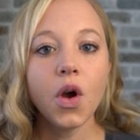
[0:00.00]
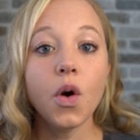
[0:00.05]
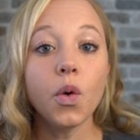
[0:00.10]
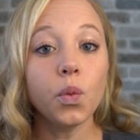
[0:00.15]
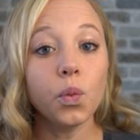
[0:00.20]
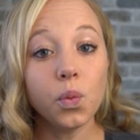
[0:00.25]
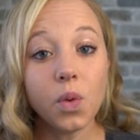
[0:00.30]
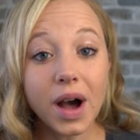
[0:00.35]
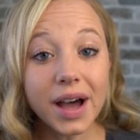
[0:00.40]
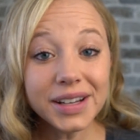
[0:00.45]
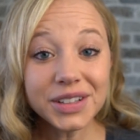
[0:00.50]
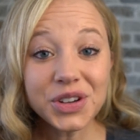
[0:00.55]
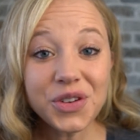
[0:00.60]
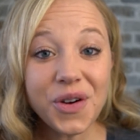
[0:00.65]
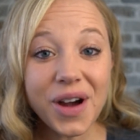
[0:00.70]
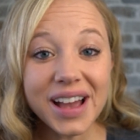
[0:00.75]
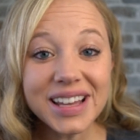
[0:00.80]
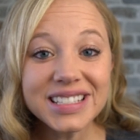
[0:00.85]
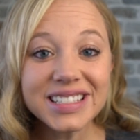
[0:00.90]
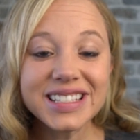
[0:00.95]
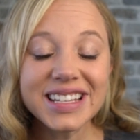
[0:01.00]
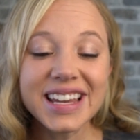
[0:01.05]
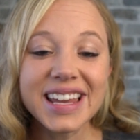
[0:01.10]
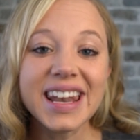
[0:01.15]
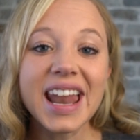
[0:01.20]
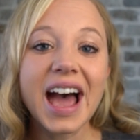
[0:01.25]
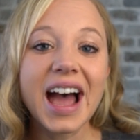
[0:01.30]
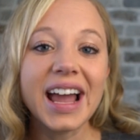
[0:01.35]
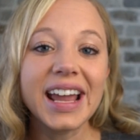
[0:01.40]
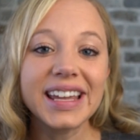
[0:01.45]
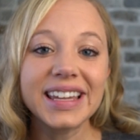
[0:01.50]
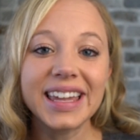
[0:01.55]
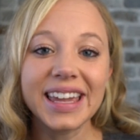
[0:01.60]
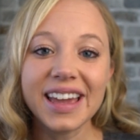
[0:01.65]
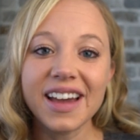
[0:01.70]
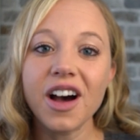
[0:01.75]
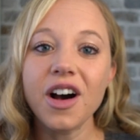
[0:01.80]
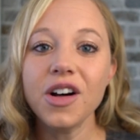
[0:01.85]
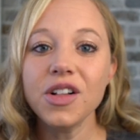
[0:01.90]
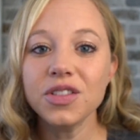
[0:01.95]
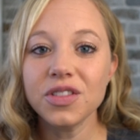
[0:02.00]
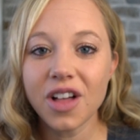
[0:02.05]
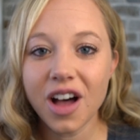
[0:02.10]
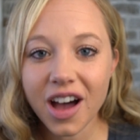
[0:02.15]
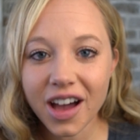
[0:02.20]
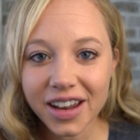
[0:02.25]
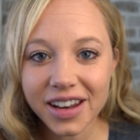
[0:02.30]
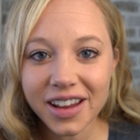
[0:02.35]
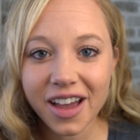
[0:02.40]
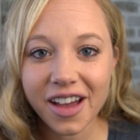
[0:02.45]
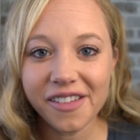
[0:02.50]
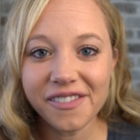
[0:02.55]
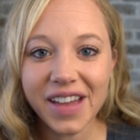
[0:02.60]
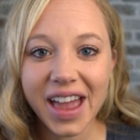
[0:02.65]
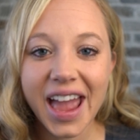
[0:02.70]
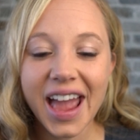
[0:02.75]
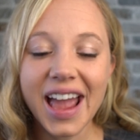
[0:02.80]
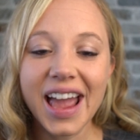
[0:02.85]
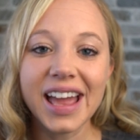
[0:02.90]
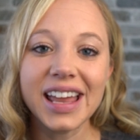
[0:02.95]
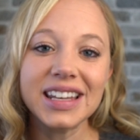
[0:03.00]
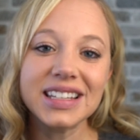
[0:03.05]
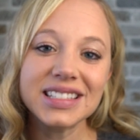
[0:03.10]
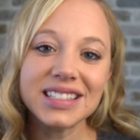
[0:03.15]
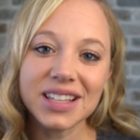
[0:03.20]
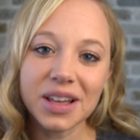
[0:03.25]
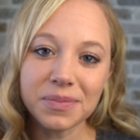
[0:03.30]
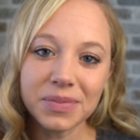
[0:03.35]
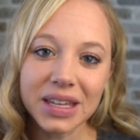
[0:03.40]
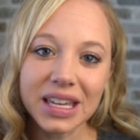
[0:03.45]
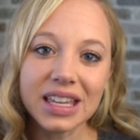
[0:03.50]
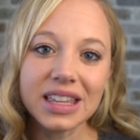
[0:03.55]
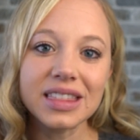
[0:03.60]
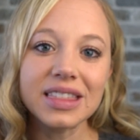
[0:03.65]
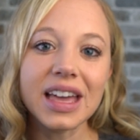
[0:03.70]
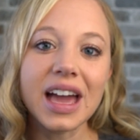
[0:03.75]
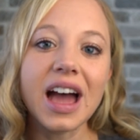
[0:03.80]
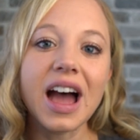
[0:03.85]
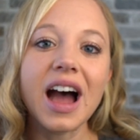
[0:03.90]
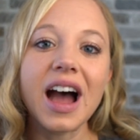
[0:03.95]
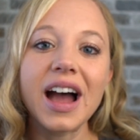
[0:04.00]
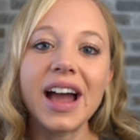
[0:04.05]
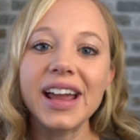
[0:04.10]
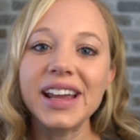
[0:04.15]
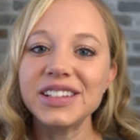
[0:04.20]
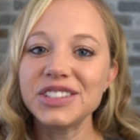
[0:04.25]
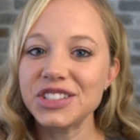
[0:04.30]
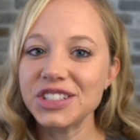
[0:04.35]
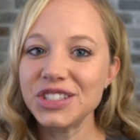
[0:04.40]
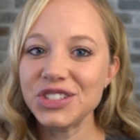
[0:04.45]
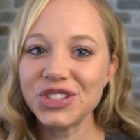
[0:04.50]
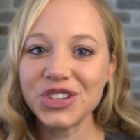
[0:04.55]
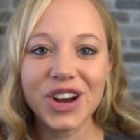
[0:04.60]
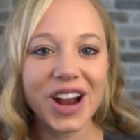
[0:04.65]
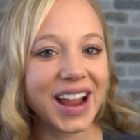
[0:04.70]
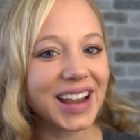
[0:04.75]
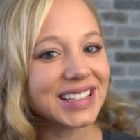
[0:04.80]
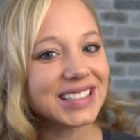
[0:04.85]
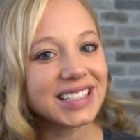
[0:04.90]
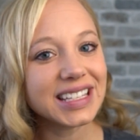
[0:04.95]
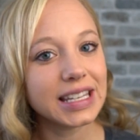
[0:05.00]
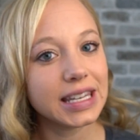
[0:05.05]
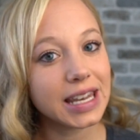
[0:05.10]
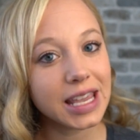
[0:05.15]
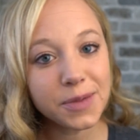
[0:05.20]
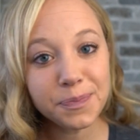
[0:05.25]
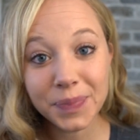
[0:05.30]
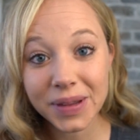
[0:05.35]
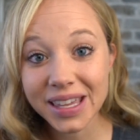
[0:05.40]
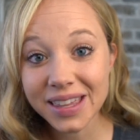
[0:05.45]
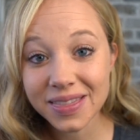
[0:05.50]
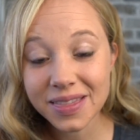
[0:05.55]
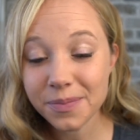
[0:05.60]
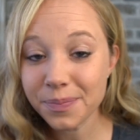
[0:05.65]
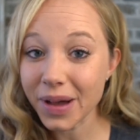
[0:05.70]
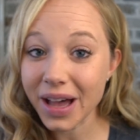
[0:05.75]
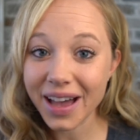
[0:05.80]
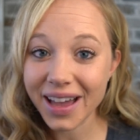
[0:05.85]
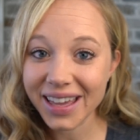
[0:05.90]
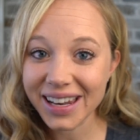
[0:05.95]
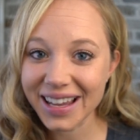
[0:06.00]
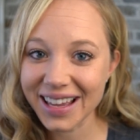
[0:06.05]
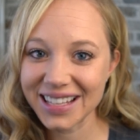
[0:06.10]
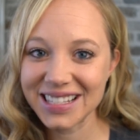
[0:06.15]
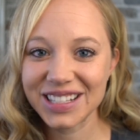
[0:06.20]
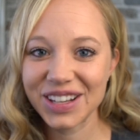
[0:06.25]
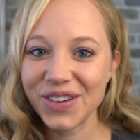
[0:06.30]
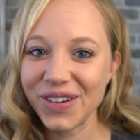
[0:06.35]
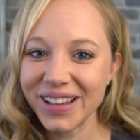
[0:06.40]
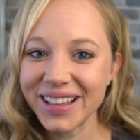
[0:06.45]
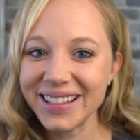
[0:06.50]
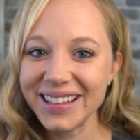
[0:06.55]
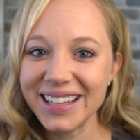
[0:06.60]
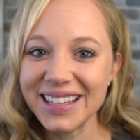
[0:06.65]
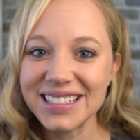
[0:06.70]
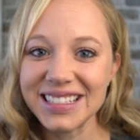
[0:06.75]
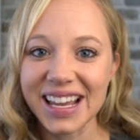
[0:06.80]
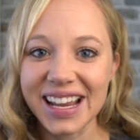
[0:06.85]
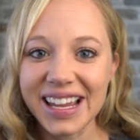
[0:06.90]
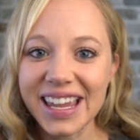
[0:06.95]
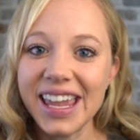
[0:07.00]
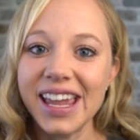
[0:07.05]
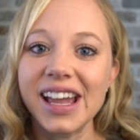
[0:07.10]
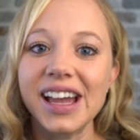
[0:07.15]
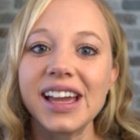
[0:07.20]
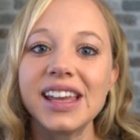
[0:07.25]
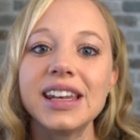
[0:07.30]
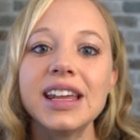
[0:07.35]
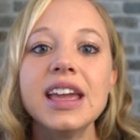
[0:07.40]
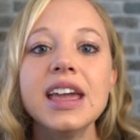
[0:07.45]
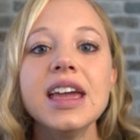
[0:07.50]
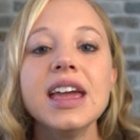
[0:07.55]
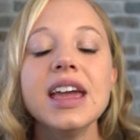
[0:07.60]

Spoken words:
One question I get a lot of, and something that I just try to nip in the bud as quickly as I can,